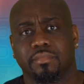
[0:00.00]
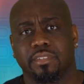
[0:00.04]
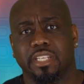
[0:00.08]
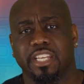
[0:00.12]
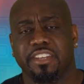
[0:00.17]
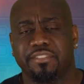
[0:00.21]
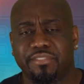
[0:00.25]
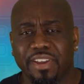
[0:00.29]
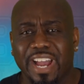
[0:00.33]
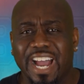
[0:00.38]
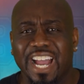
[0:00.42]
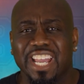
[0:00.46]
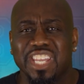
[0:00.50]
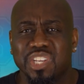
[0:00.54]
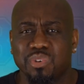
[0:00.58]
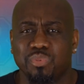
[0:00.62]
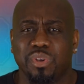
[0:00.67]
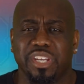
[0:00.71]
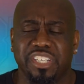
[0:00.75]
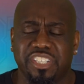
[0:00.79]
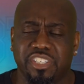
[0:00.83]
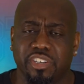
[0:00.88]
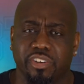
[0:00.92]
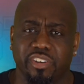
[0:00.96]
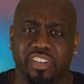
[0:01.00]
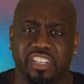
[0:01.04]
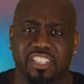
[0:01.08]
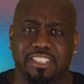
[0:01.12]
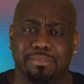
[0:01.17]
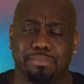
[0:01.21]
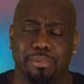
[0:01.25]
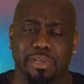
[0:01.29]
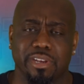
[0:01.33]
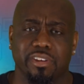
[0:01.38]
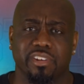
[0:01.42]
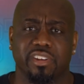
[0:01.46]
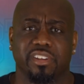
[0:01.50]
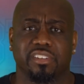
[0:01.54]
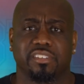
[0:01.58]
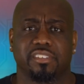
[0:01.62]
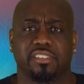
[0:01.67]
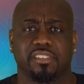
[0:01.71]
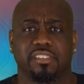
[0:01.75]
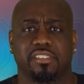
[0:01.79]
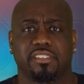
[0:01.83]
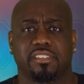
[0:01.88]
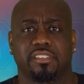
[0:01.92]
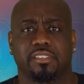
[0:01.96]
Evaluate your
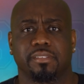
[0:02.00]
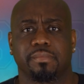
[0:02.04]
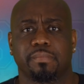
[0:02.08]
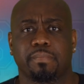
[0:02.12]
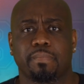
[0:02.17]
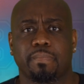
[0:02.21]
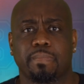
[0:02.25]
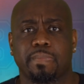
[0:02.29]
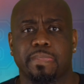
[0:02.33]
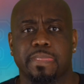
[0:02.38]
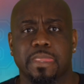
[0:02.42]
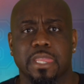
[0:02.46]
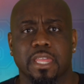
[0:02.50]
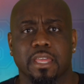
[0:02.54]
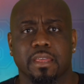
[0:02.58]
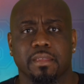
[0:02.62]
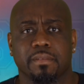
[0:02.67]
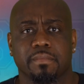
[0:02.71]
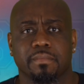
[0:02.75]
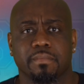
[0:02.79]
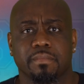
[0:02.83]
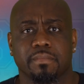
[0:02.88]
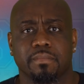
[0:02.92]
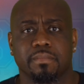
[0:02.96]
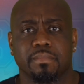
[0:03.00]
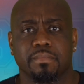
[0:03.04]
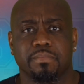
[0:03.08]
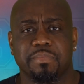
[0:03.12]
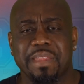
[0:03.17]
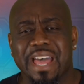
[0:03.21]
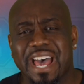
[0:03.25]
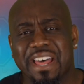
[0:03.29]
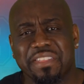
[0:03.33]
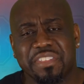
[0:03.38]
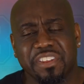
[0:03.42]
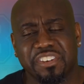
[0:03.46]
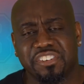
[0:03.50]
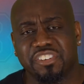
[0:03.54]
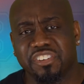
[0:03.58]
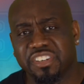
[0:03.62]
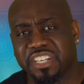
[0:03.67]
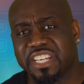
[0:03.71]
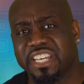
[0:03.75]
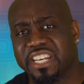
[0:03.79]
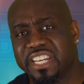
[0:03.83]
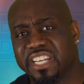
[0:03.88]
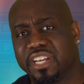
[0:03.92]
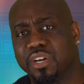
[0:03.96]
experiences. Now that you're
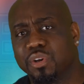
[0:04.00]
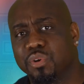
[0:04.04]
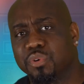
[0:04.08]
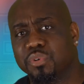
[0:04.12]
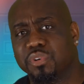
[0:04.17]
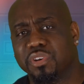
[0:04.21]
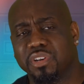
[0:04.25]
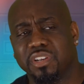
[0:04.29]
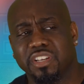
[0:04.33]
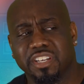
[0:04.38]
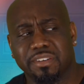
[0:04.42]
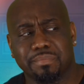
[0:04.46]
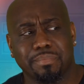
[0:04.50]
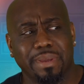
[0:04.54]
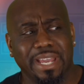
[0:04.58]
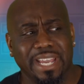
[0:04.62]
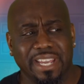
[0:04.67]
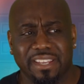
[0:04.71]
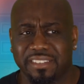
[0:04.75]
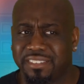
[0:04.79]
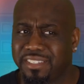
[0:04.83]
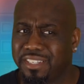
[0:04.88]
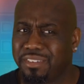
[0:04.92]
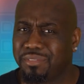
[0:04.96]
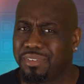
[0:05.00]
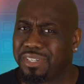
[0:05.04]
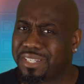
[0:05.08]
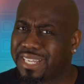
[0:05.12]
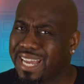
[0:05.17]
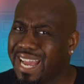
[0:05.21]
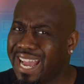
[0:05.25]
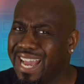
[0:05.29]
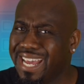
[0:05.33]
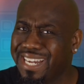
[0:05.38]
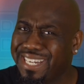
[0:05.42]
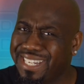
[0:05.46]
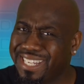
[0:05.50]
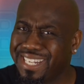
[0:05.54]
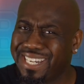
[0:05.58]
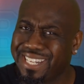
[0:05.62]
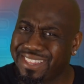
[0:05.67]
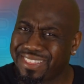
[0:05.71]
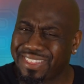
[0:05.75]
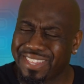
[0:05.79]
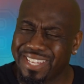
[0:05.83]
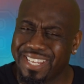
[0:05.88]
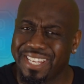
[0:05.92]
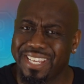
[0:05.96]
getting older, look back and say, well, God did
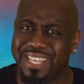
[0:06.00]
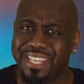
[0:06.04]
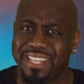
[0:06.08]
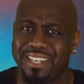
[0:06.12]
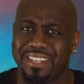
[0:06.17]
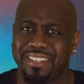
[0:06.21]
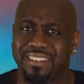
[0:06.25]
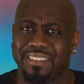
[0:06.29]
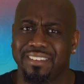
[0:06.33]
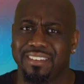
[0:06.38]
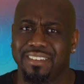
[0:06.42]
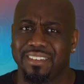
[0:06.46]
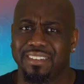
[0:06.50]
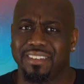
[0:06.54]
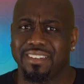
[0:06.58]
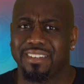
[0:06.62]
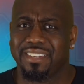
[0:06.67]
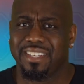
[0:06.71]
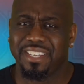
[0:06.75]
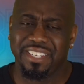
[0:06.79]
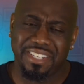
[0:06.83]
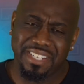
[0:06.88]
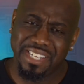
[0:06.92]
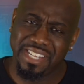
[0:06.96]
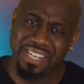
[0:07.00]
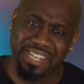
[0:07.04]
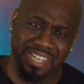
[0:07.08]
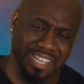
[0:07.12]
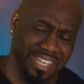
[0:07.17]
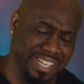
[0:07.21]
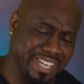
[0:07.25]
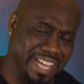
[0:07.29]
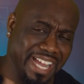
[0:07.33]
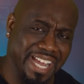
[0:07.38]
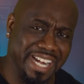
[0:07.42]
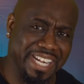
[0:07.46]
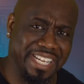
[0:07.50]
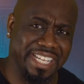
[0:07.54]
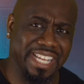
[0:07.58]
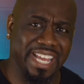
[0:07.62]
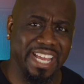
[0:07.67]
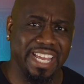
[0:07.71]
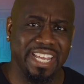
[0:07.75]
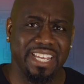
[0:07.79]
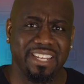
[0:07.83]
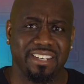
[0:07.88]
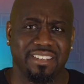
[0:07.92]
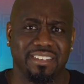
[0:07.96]
it then. He did it in
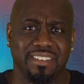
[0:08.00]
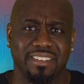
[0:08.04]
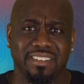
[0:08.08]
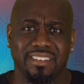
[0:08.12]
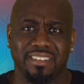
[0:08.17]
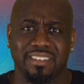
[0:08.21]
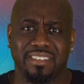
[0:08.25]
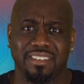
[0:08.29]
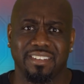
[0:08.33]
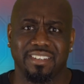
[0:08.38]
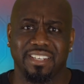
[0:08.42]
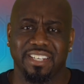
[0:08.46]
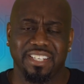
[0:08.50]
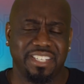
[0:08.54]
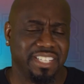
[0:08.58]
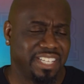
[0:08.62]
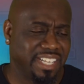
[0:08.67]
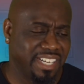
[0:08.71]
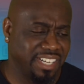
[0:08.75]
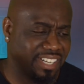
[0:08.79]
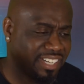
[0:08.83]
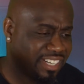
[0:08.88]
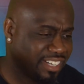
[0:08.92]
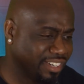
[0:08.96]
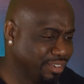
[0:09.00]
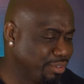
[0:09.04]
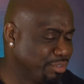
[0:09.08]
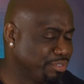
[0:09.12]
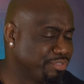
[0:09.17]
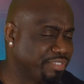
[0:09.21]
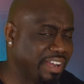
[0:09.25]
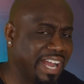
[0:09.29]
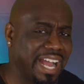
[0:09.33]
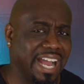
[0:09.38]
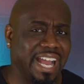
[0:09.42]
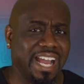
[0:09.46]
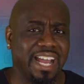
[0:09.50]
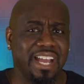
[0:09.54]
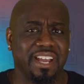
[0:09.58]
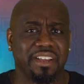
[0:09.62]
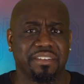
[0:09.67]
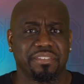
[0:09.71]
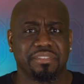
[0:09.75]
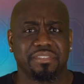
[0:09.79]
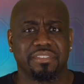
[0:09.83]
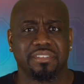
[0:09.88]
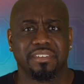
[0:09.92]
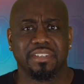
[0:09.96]
98. He did it in
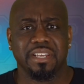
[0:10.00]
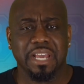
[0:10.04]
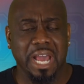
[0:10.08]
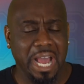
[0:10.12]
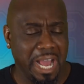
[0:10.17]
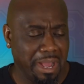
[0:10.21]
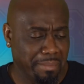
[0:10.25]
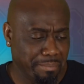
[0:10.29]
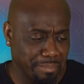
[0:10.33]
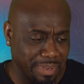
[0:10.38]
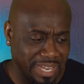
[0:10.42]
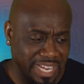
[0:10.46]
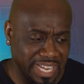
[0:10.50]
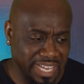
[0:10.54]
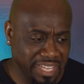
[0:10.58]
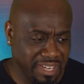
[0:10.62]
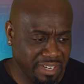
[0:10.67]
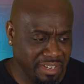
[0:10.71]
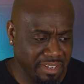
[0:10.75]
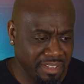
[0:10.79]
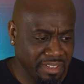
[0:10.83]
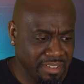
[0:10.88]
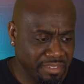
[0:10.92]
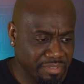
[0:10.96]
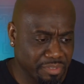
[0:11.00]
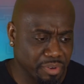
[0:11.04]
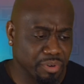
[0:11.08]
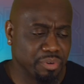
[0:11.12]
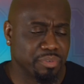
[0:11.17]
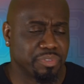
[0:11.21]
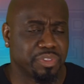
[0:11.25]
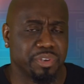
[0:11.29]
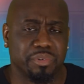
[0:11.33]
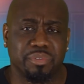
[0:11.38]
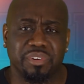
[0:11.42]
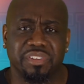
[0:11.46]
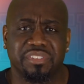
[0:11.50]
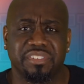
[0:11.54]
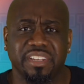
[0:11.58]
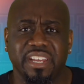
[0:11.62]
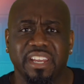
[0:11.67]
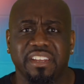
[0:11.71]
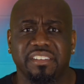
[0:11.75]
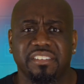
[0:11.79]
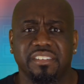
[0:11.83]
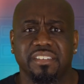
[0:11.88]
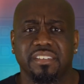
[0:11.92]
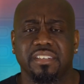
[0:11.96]
05. I made it through the
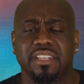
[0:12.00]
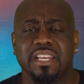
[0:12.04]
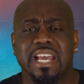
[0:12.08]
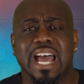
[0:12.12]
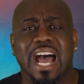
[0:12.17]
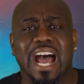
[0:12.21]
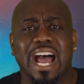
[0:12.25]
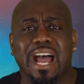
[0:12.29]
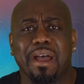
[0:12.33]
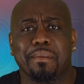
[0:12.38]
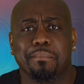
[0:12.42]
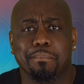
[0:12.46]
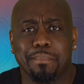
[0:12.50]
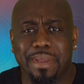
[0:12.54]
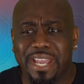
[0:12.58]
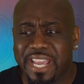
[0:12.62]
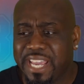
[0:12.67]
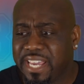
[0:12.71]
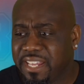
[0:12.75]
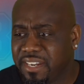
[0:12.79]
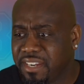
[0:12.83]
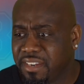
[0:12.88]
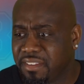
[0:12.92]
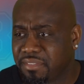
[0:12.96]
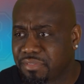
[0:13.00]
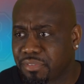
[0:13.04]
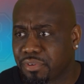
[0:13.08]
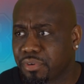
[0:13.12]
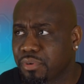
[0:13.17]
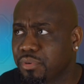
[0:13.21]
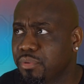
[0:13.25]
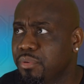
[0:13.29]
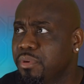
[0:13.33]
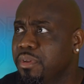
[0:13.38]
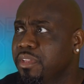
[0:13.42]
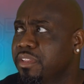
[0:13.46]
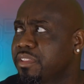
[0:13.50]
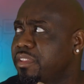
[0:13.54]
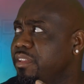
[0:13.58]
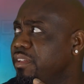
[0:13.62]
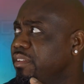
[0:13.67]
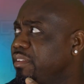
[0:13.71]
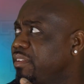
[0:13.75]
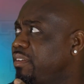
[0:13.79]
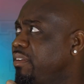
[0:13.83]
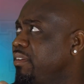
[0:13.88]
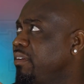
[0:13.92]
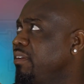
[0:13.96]
recession. I made it through
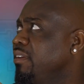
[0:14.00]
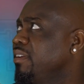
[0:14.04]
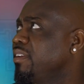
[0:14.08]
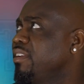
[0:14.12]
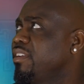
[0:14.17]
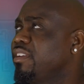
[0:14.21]
the,